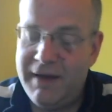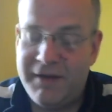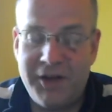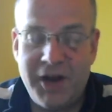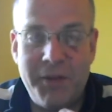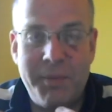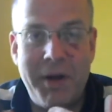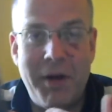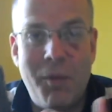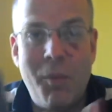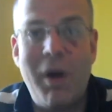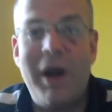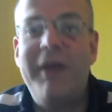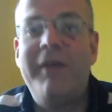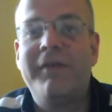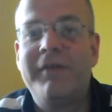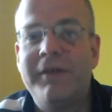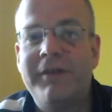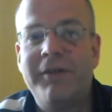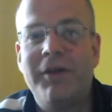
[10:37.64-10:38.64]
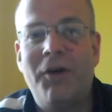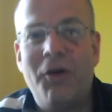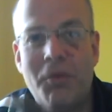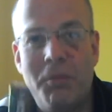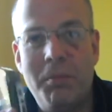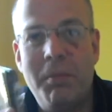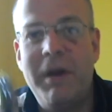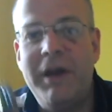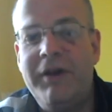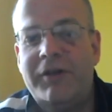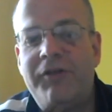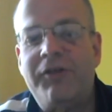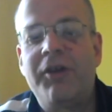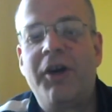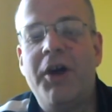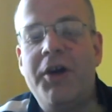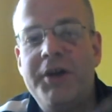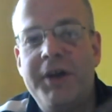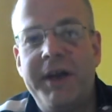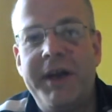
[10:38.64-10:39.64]
it's going to be a waste of time me
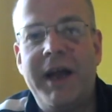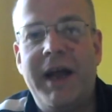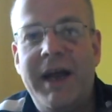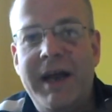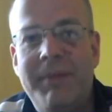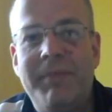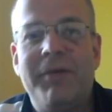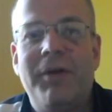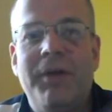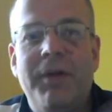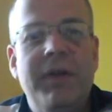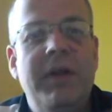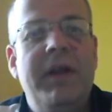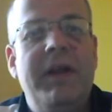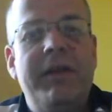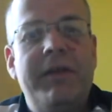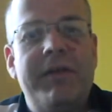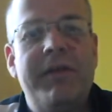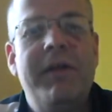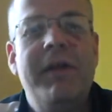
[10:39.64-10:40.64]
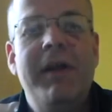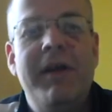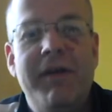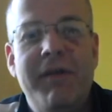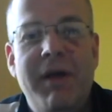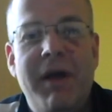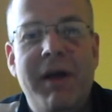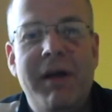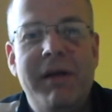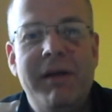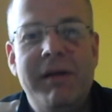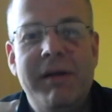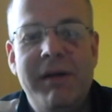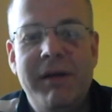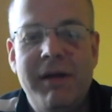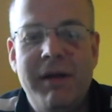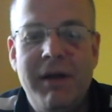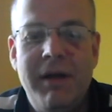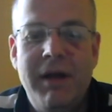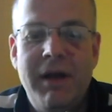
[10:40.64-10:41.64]
showing you games on this
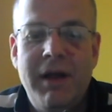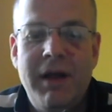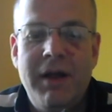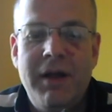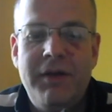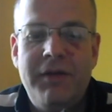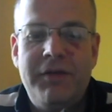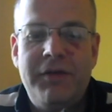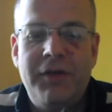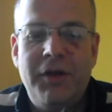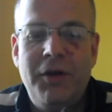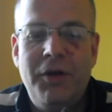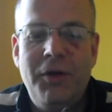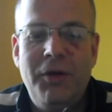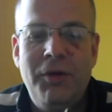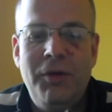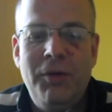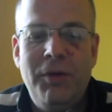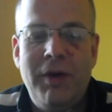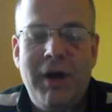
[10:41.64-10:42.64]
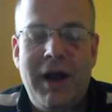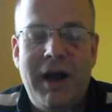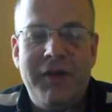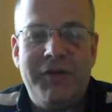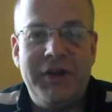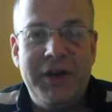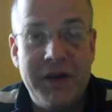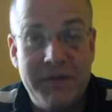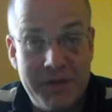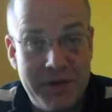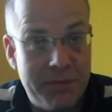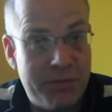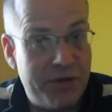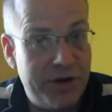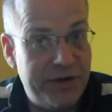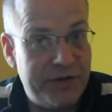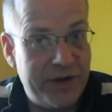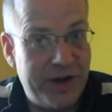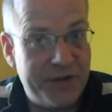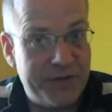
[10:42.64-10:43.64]
to actually give you the
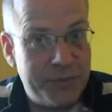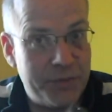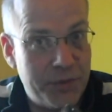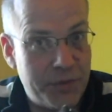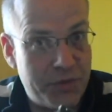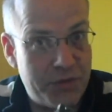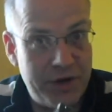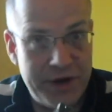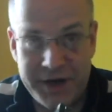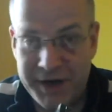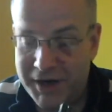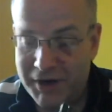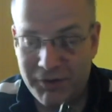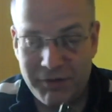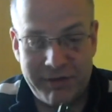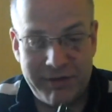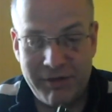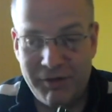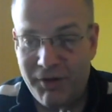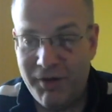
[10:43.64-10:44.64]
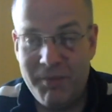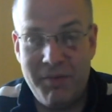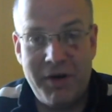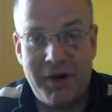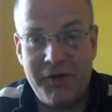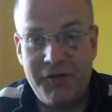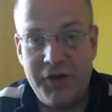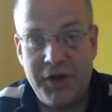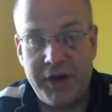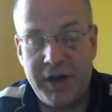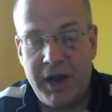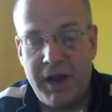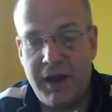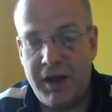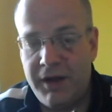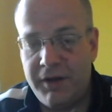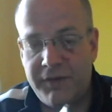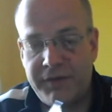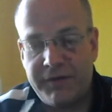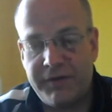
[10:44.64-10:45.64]
appreciation of what 3D looks like, because you
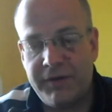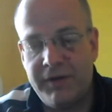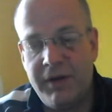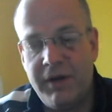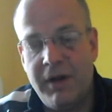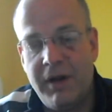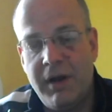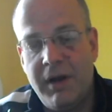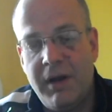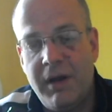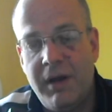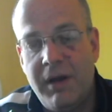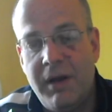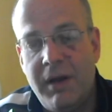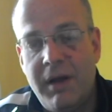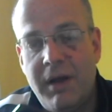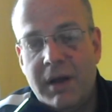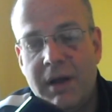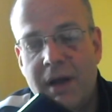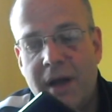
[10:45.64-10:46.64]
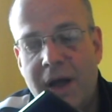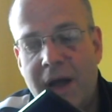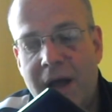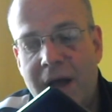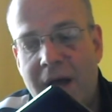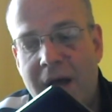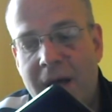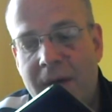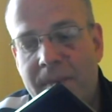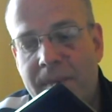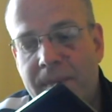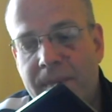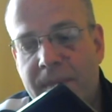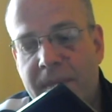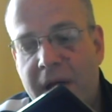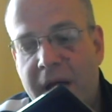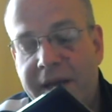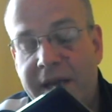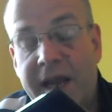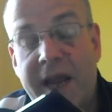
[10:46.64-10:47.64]
can't
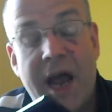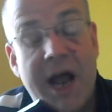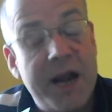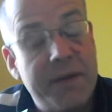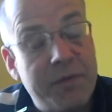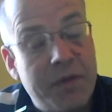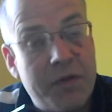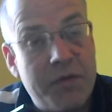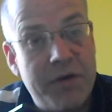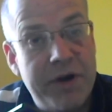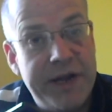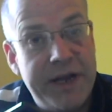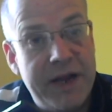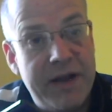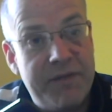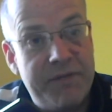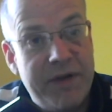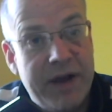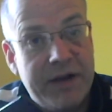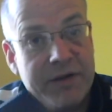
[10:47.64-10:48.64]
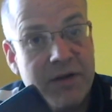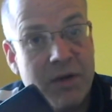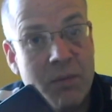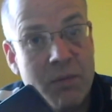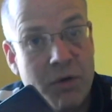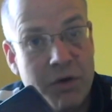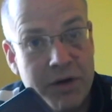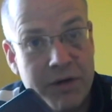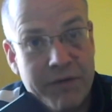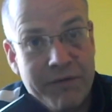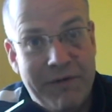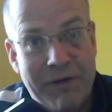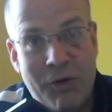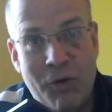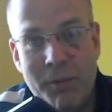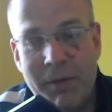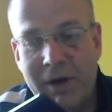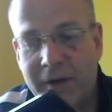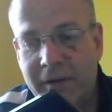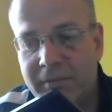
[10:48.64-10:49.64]
have a 3D effect on while you're
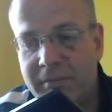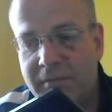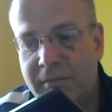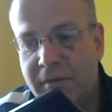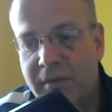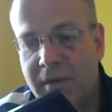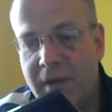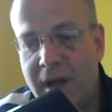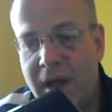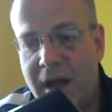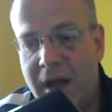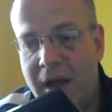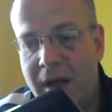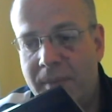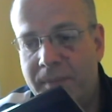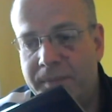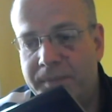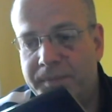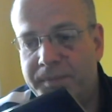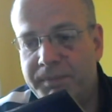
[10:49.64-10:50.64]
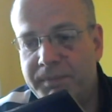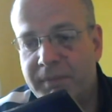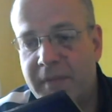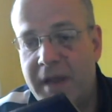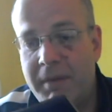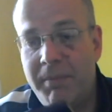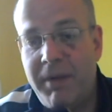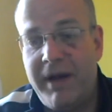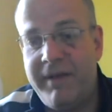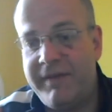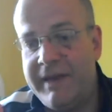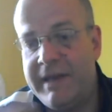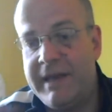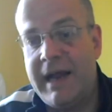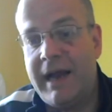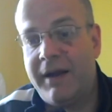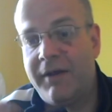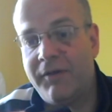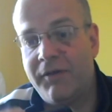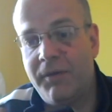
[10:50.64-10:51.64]
filming. It basically
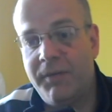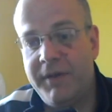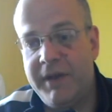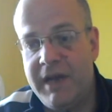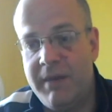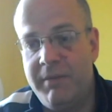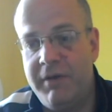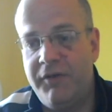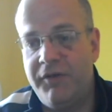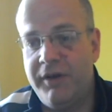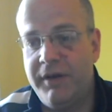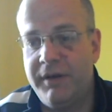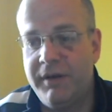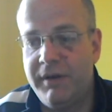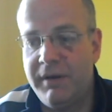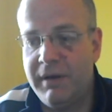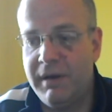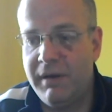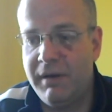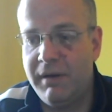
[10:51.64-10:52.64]
knackers up the imaging.